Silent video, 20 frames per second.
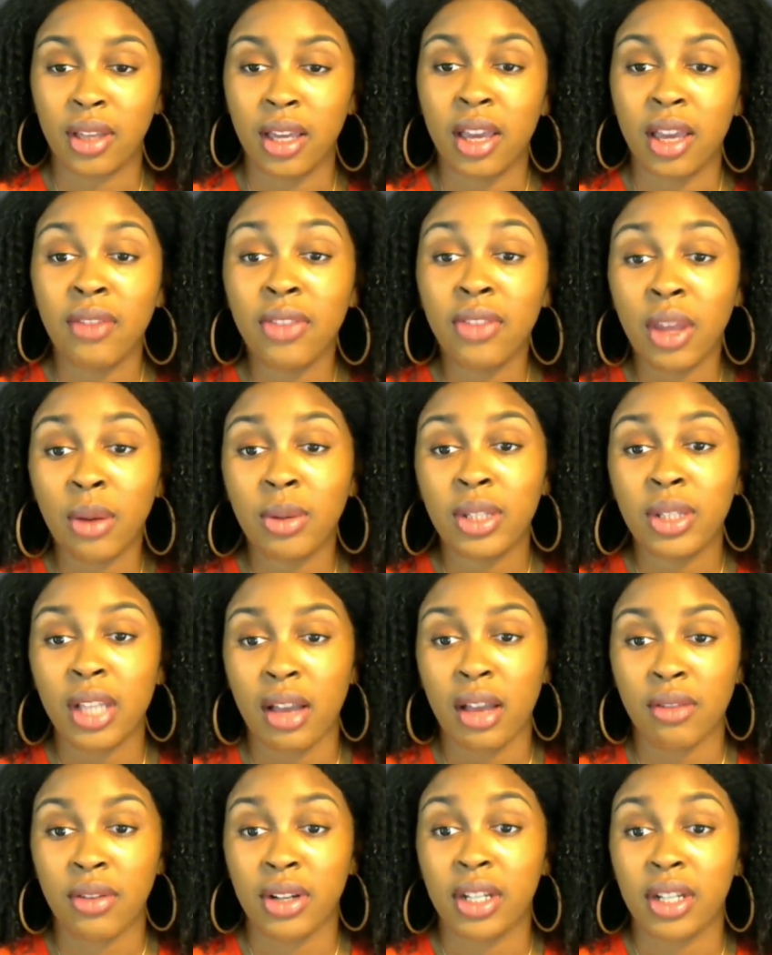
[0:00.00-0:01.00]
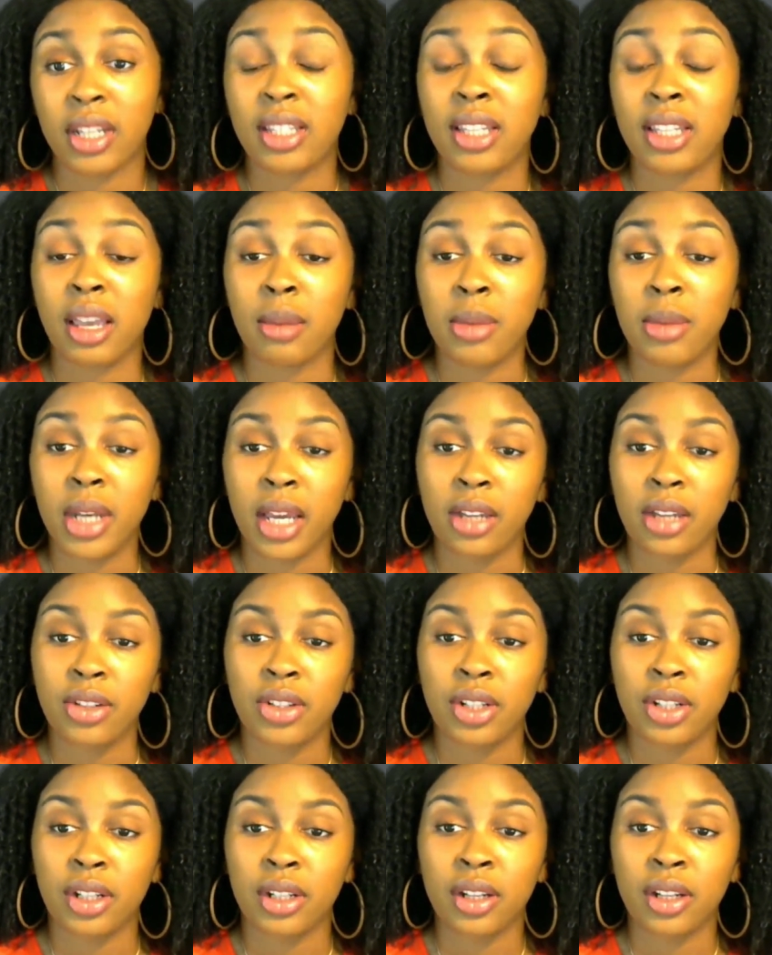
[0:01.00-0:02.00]
if there was ever an
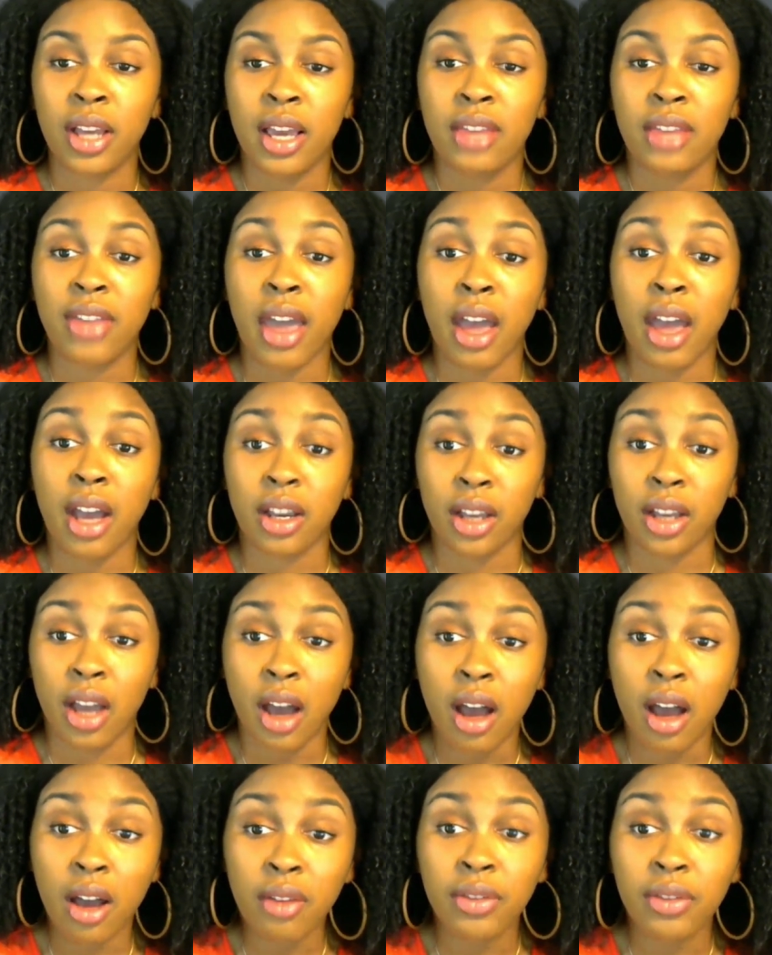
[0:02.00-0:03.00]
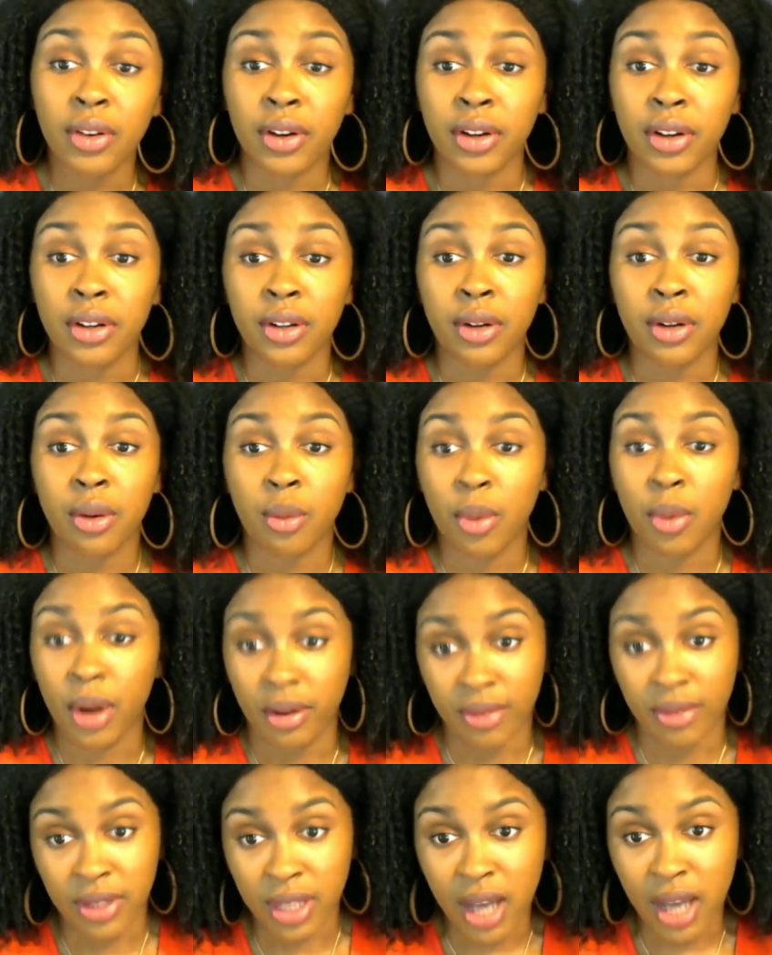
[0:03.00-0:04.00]
examination that uncovered
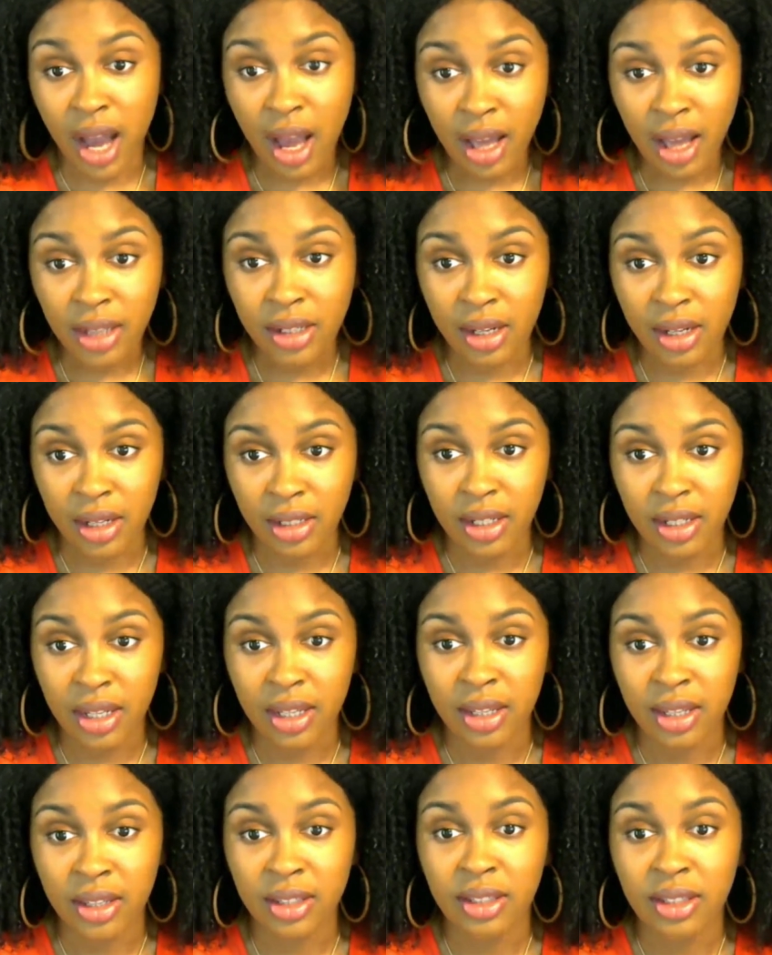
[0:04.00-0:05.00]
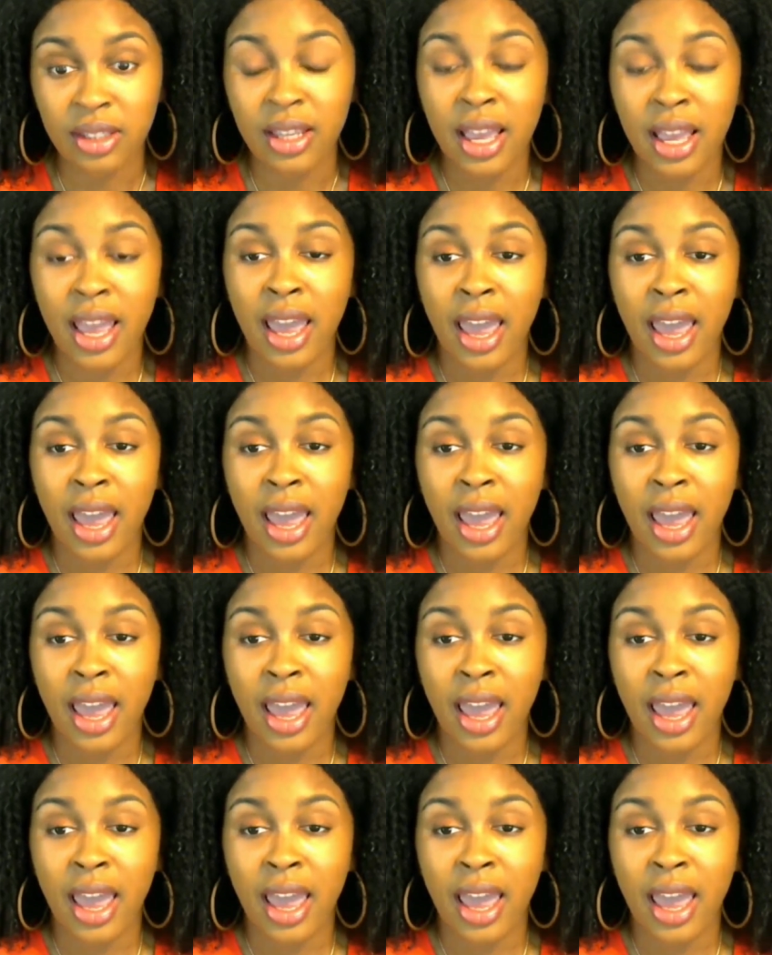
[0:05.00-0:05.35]
whatever the conduct is